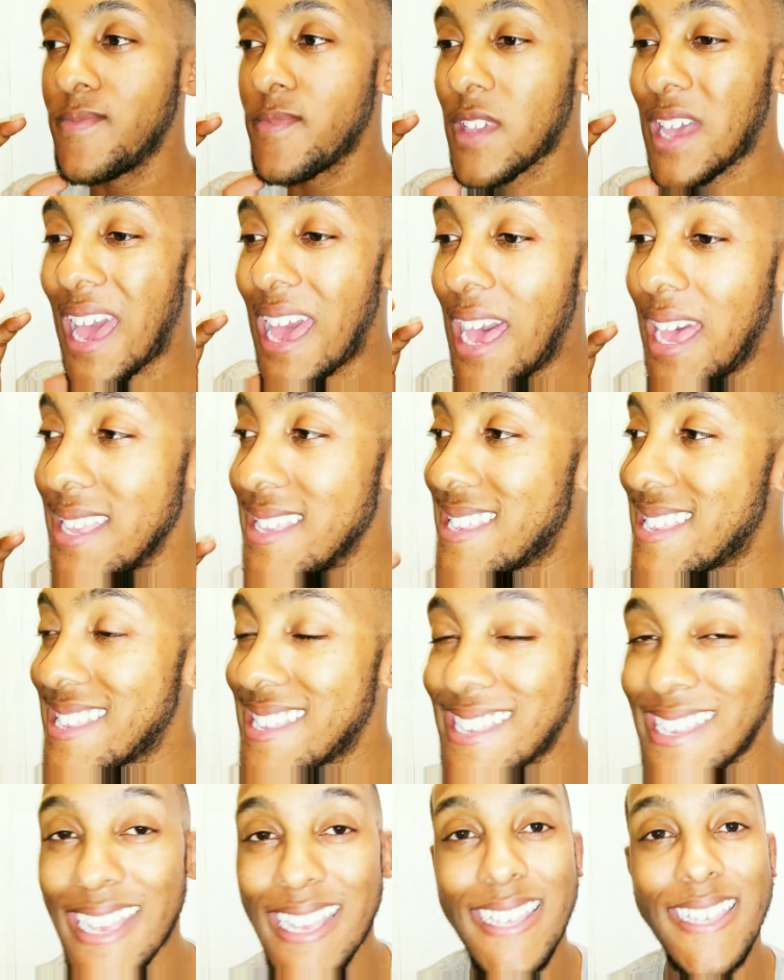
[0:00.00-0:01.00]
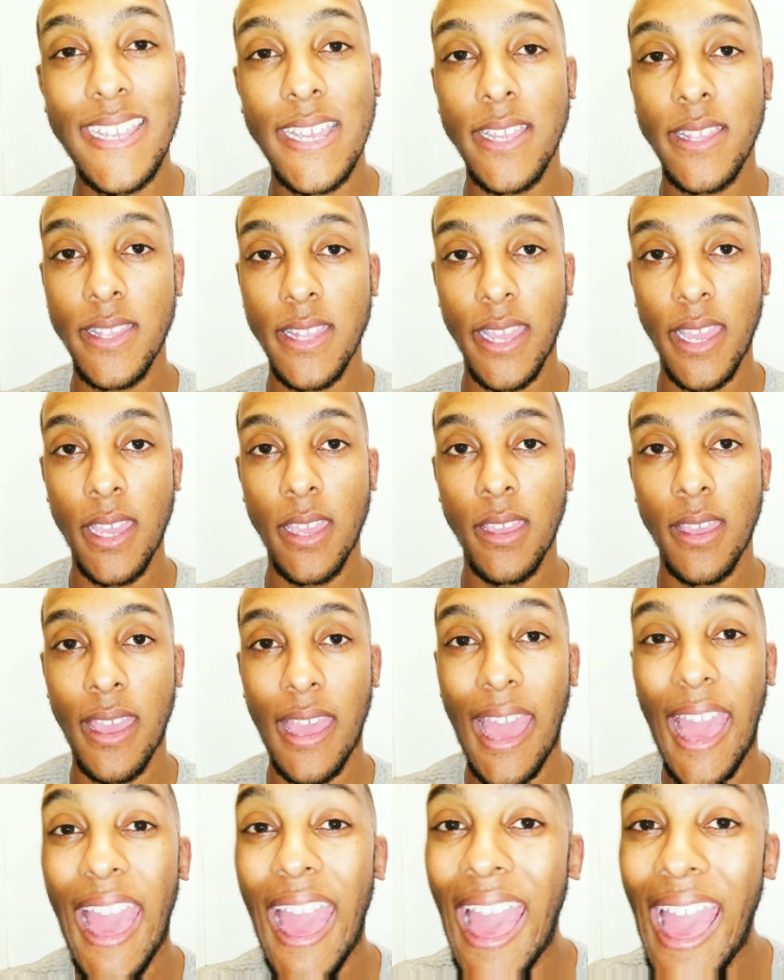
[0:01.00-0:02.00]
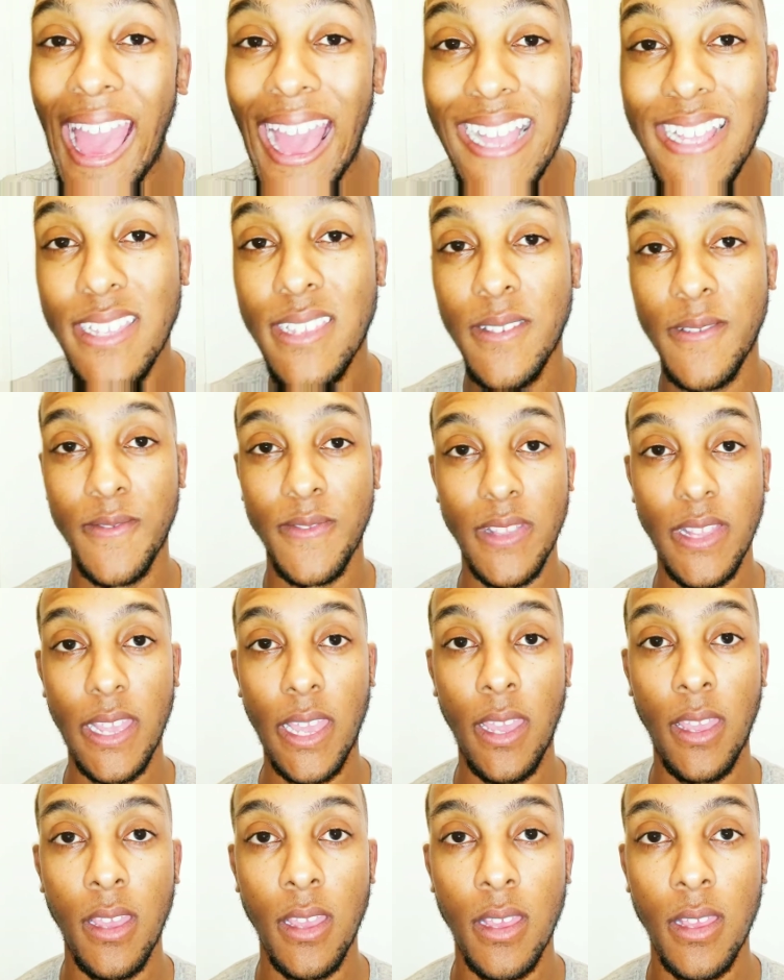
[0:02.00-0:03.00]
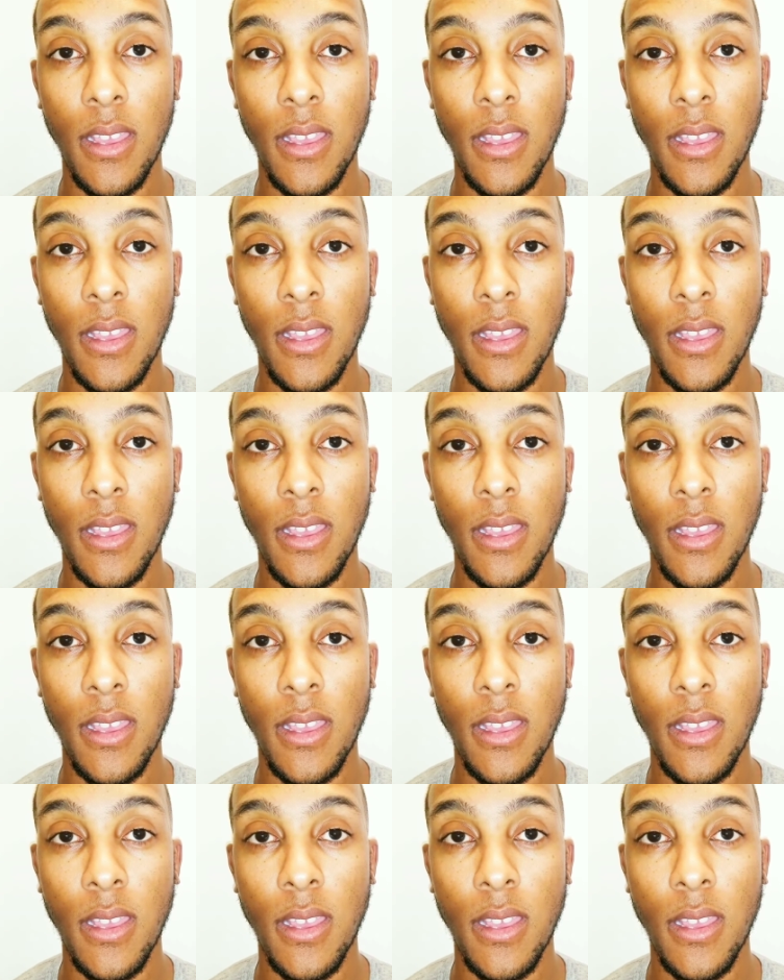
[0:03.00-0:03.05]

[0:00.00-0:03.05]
consistently, actively